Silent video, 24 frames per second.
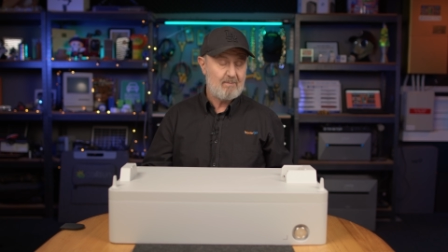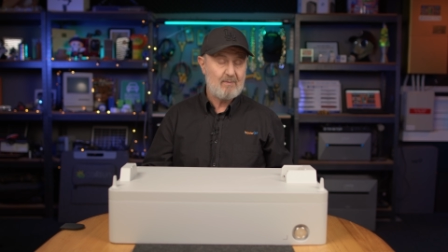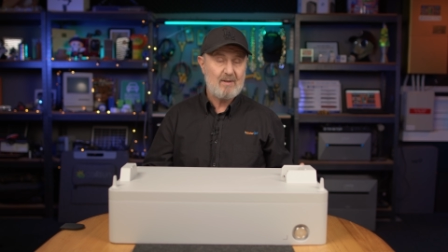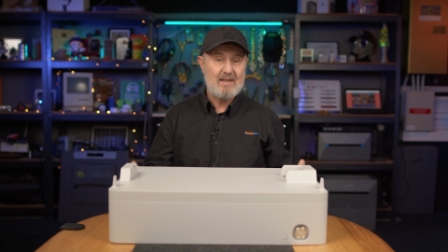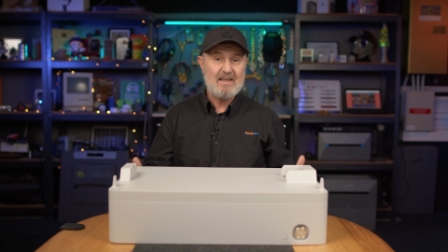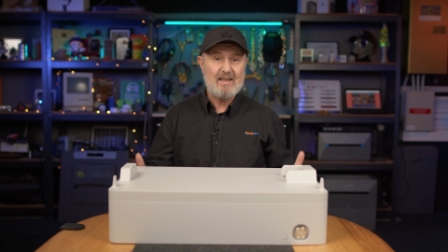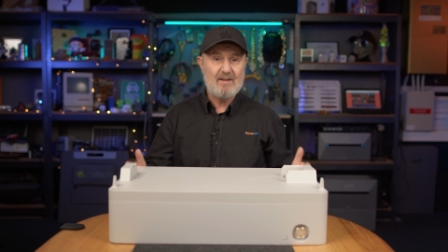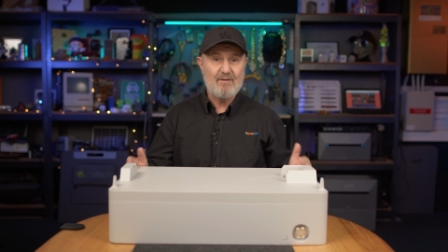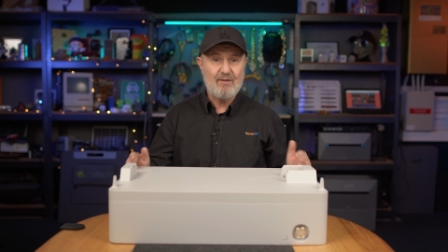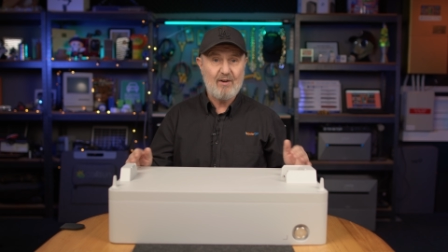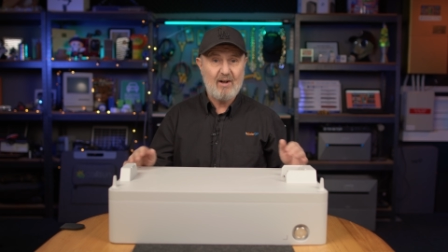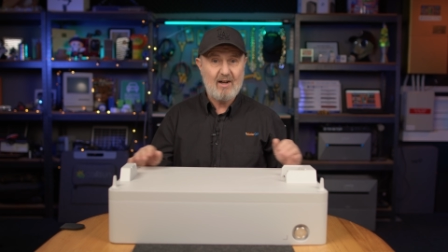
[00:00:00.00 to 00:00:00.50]

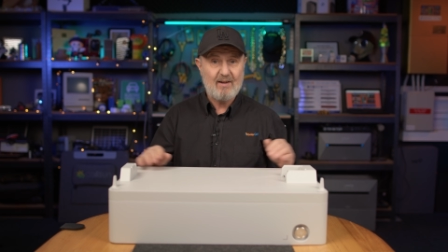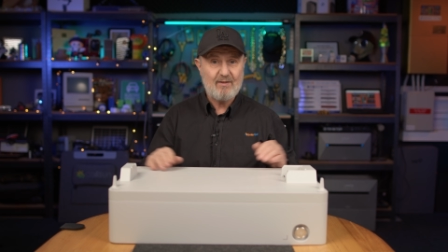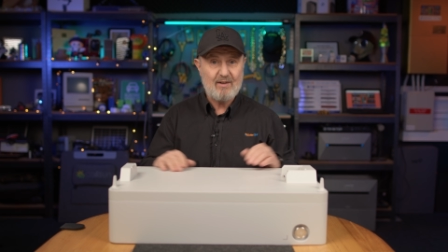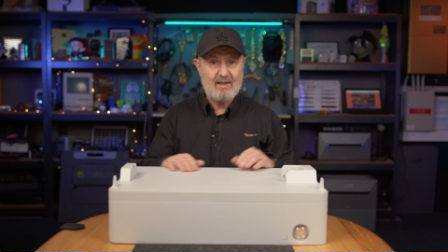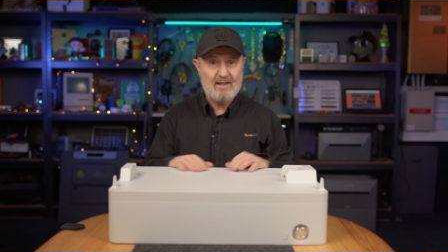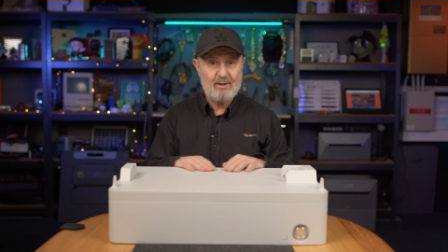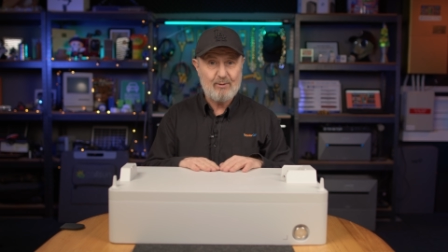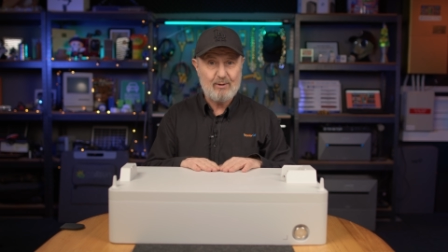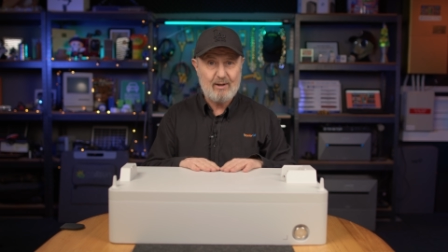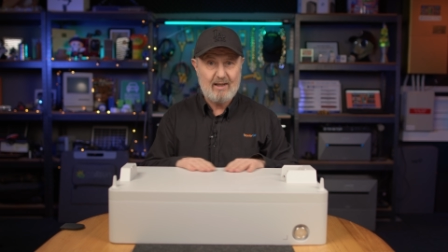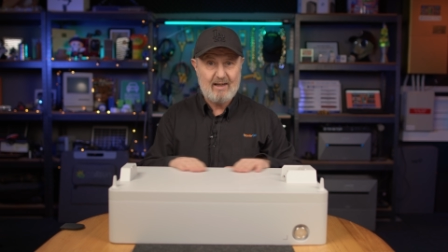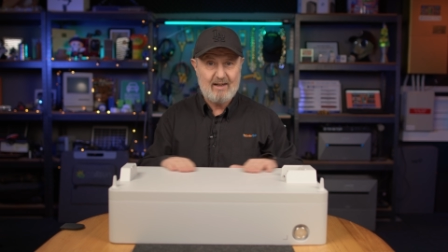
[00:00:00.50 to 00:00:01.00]
nearly five
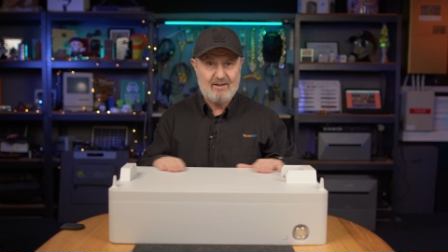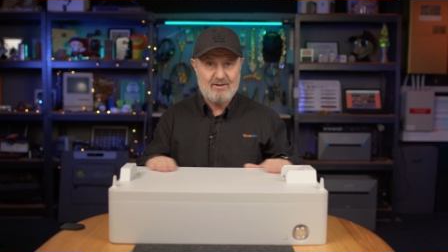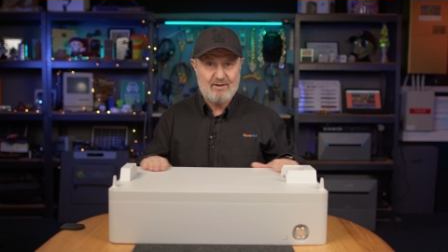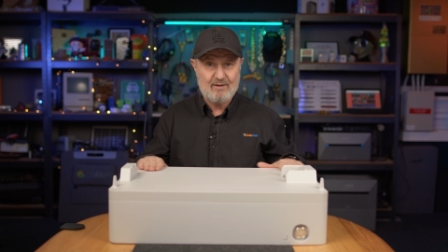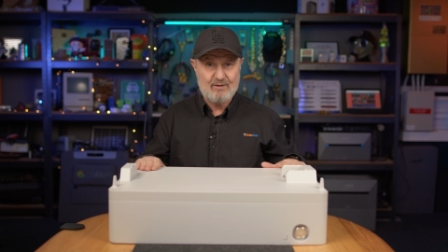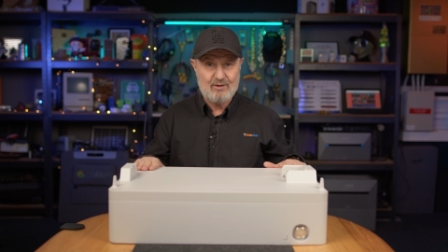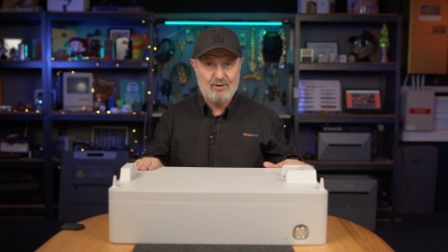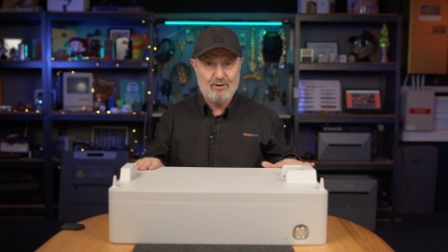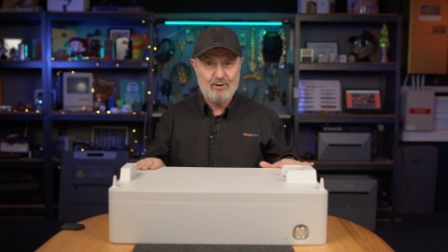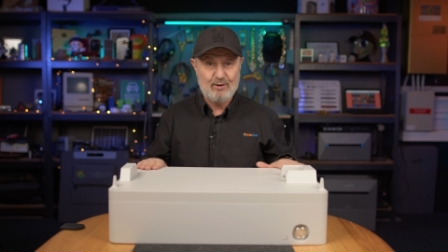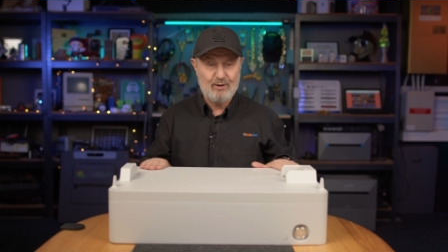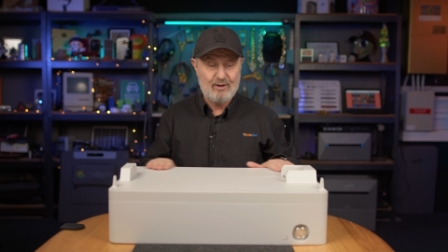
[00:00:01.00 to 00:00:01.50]
kilowatt hours of
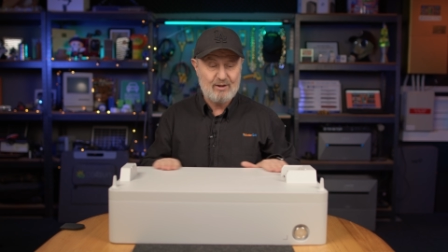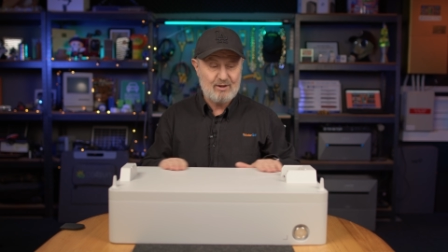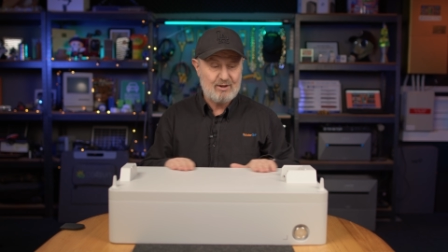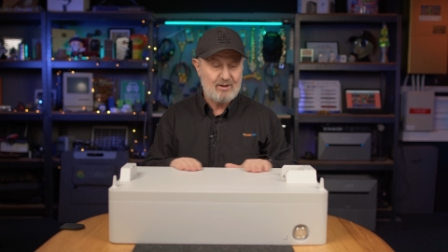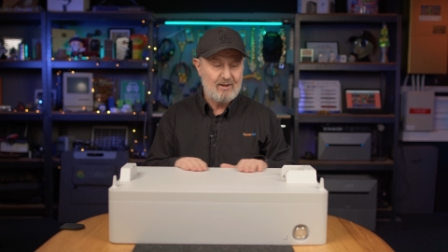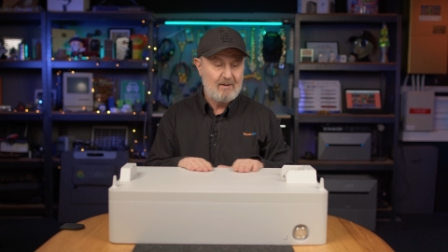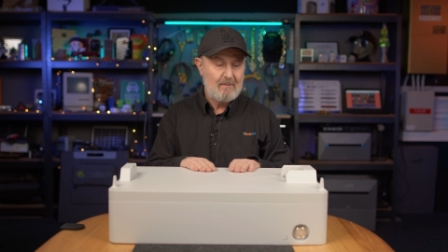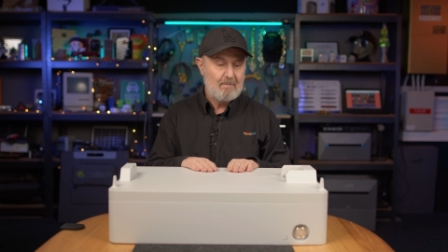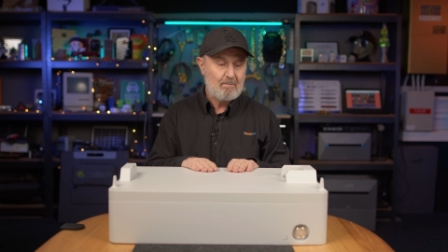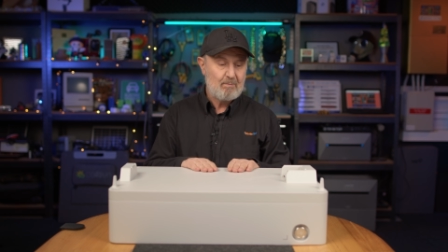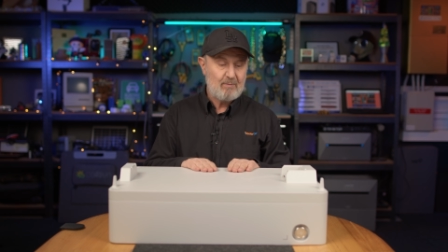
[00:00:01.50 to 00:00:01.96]
storage.